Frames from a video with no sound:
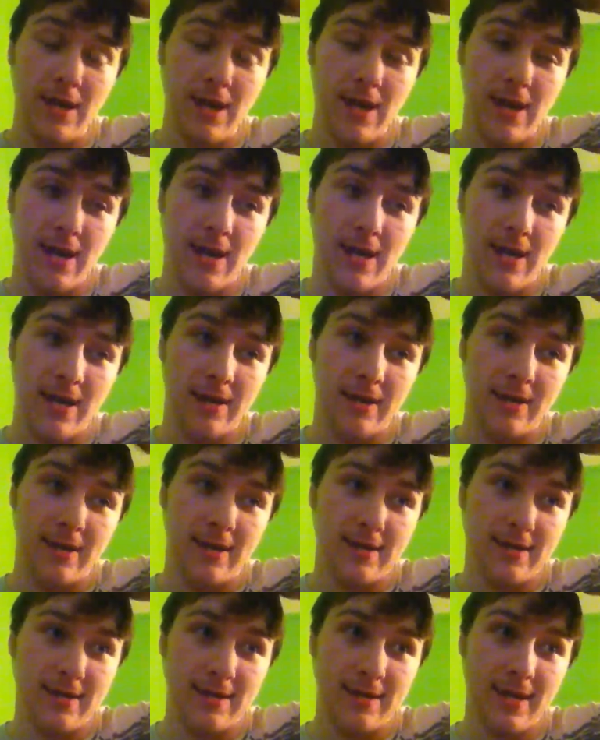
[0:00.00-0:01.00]
and
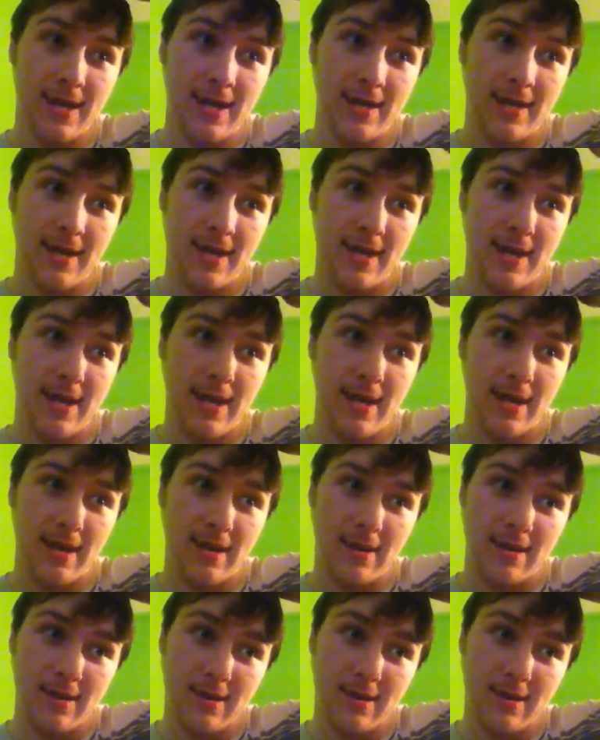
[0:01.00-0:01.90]
it's that day,